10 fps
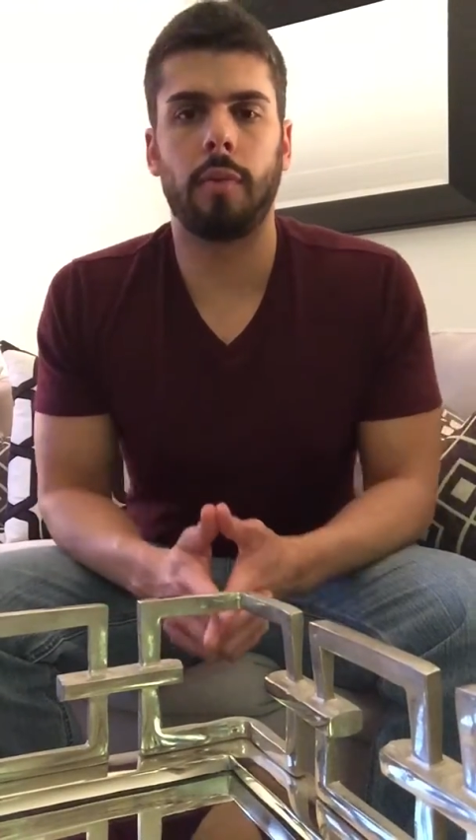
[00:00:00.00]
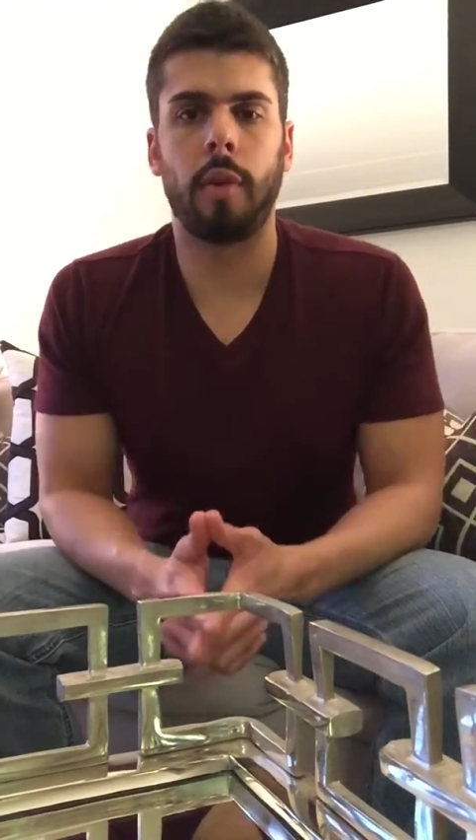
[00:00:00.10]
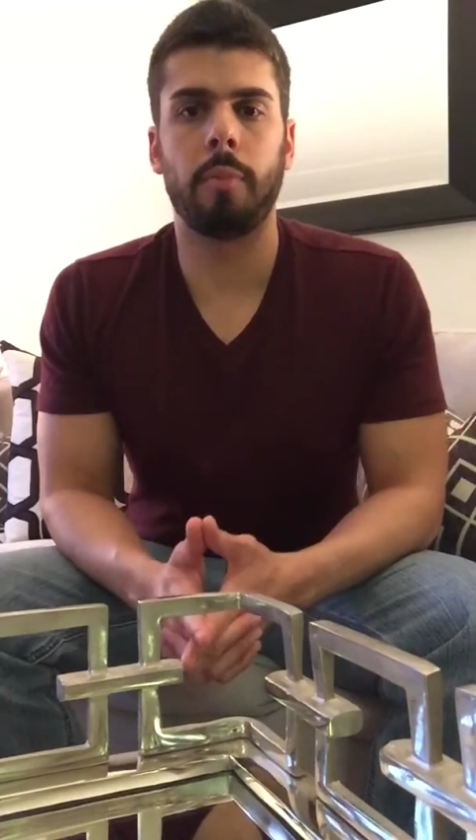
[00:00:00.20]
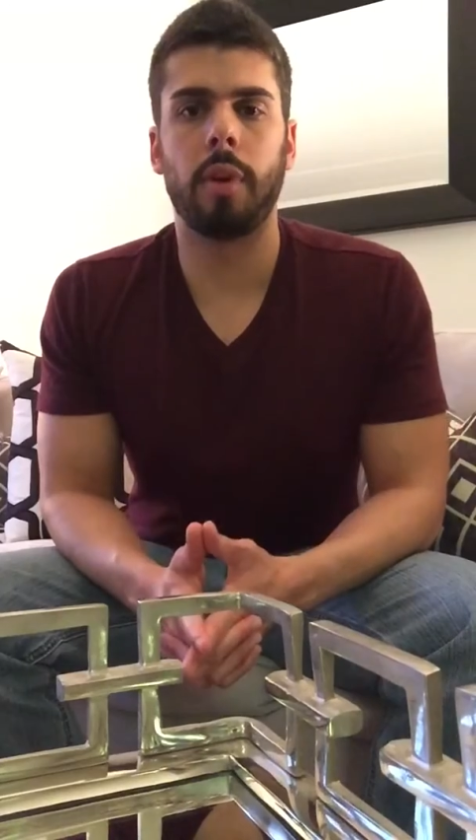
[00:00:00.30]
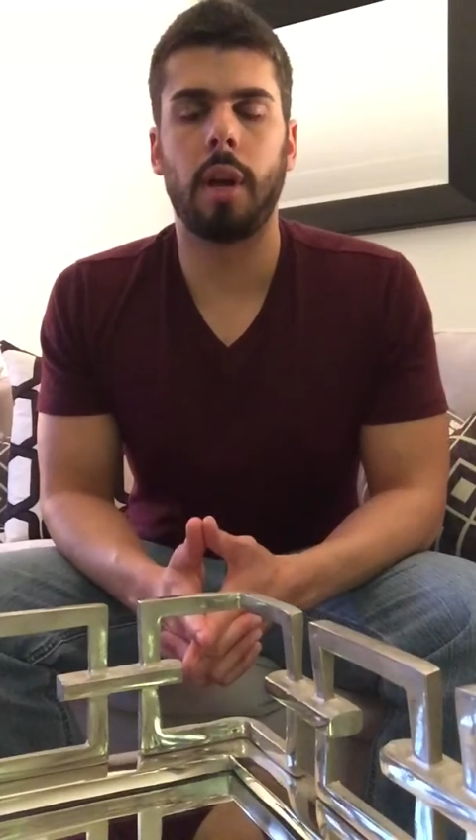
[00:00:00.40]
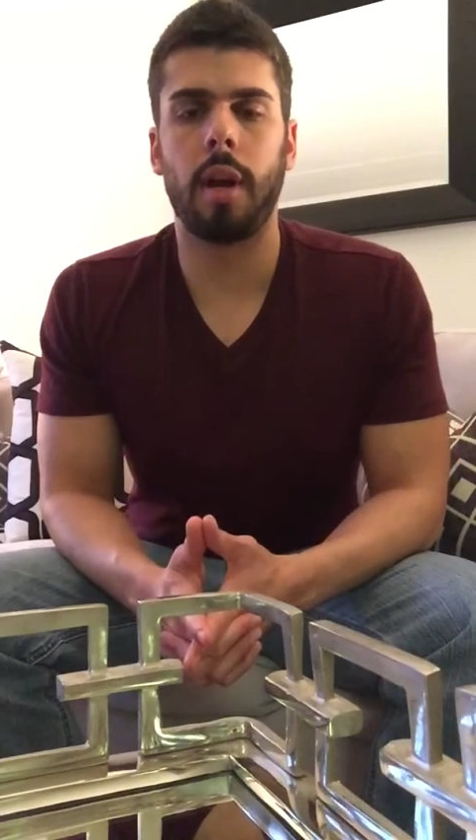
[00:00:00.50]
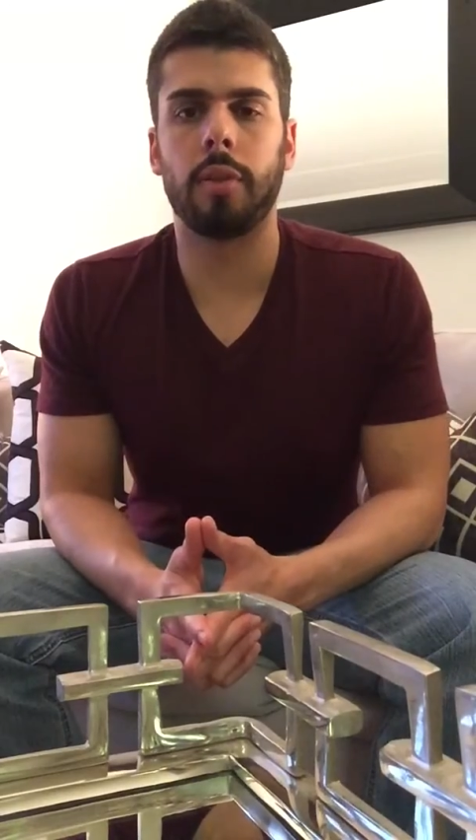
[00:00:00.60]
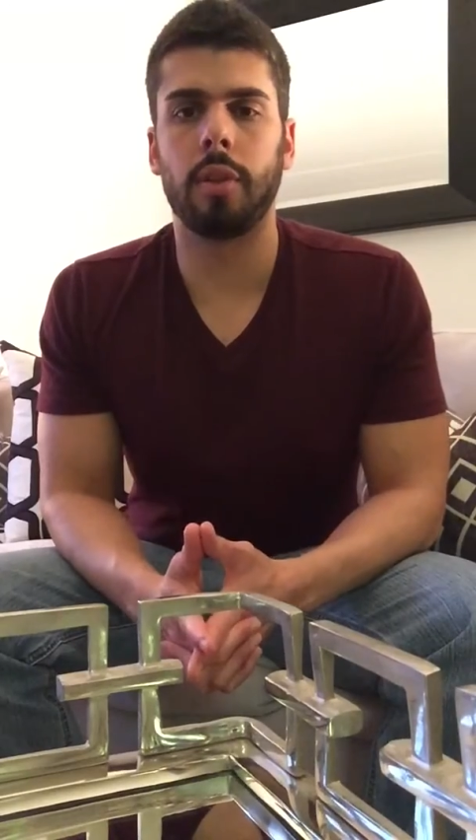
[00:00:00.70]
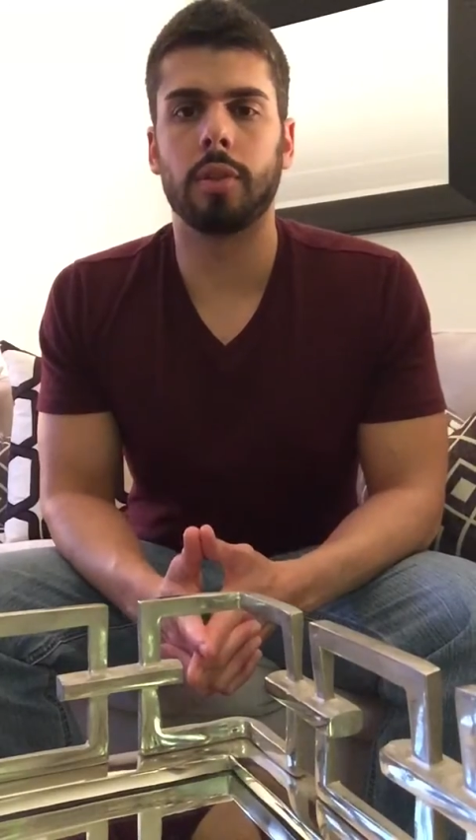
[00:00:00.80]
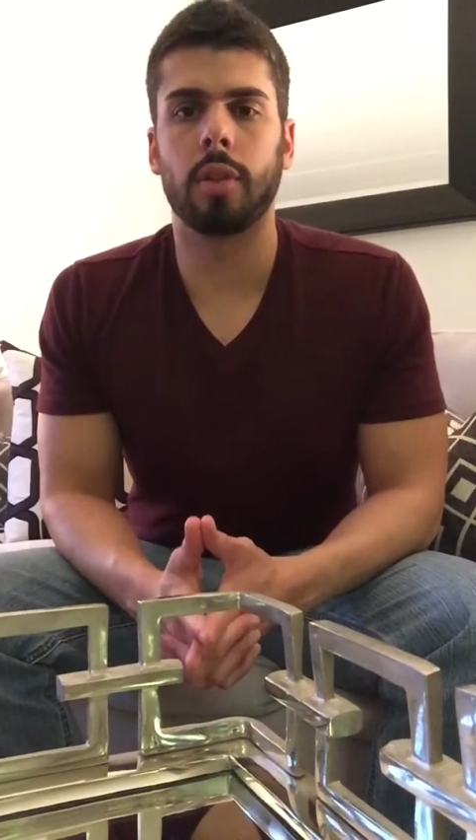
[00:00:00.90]
November
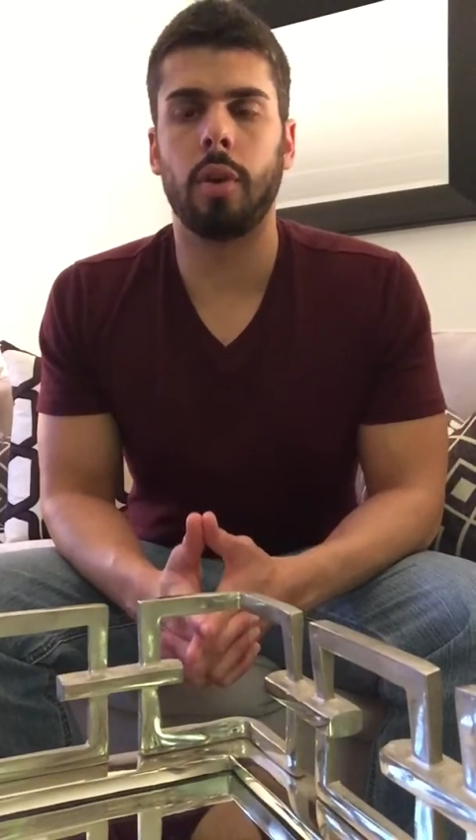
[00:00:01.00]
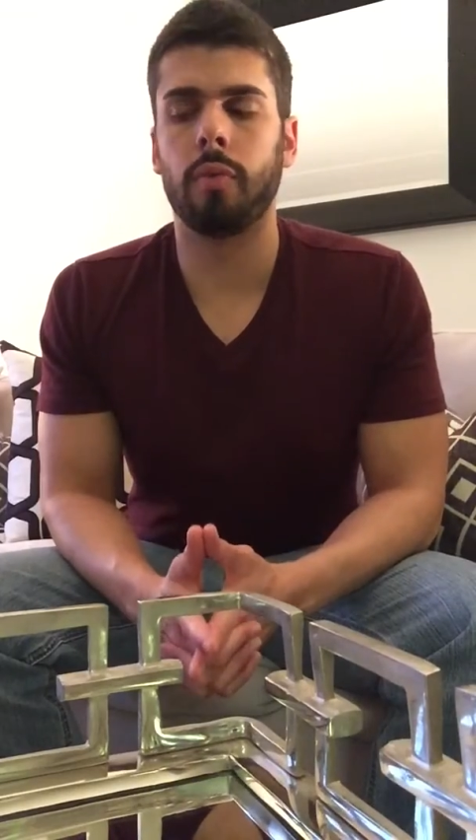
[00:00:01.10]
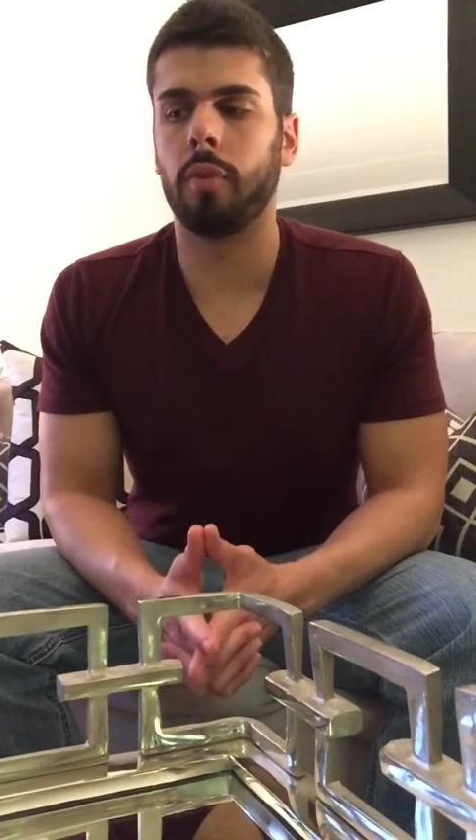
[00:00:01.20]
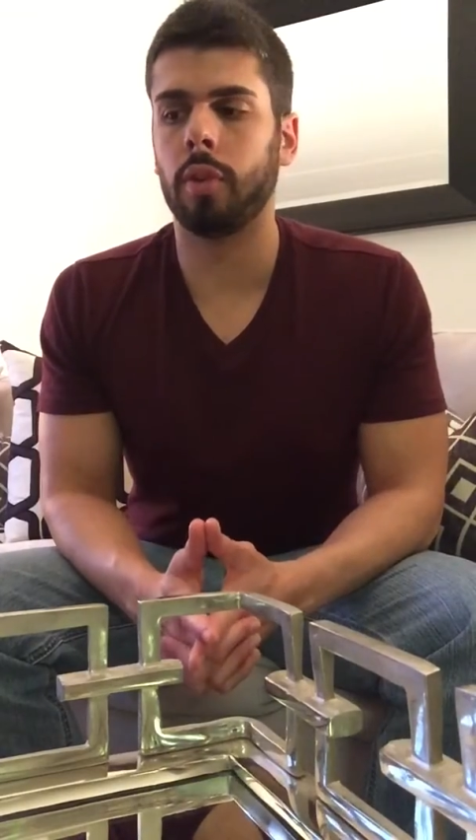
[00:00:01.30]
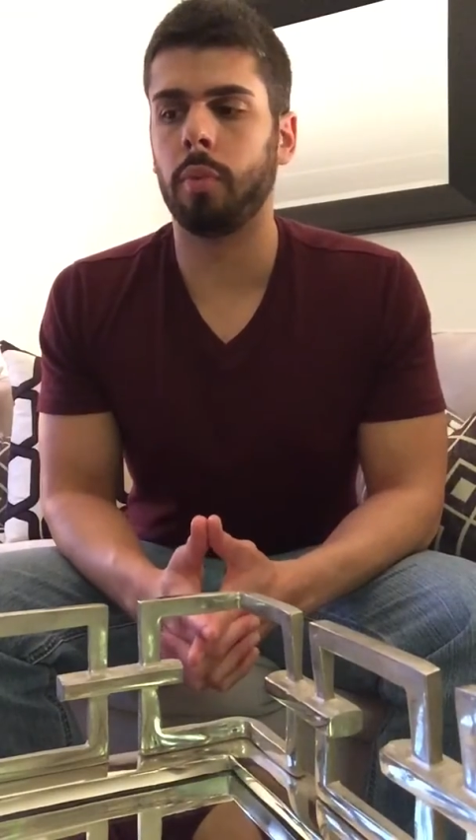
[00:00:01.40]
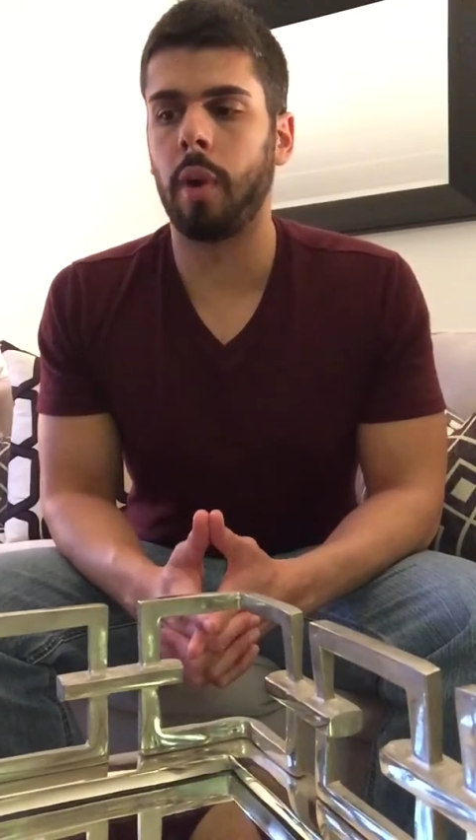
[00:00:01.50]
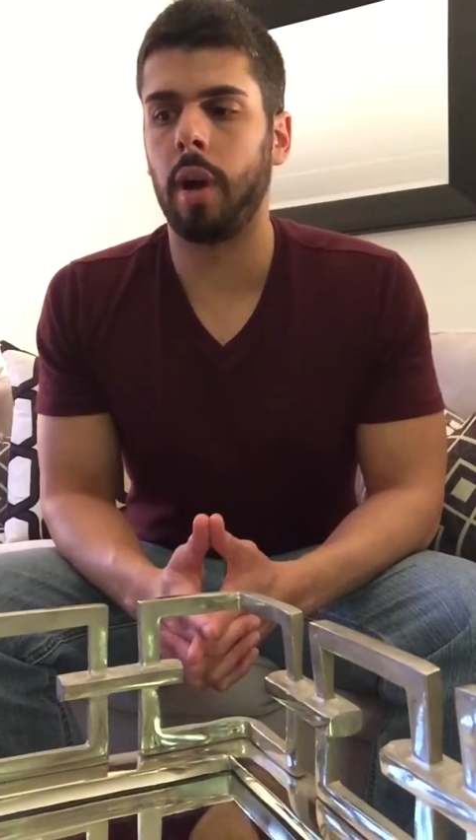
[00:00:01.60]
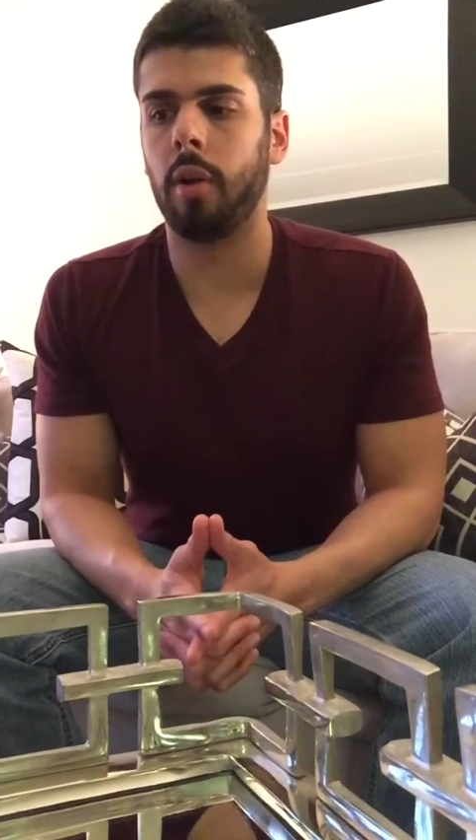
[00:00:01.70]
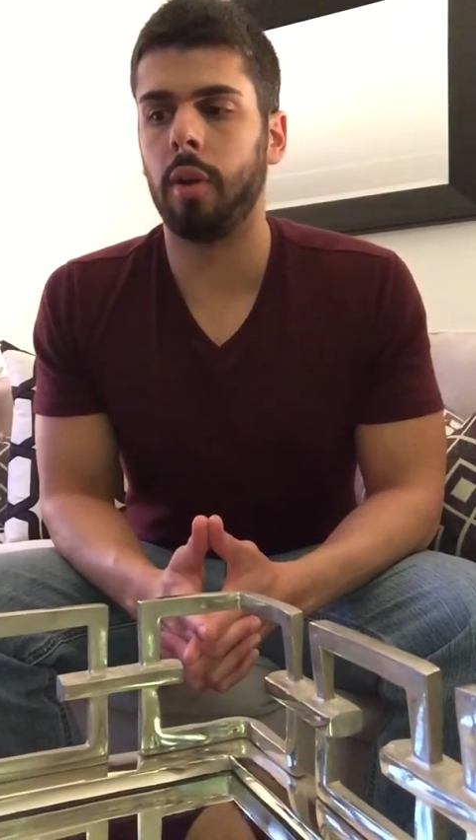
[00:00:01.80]
9th, and it's going really well.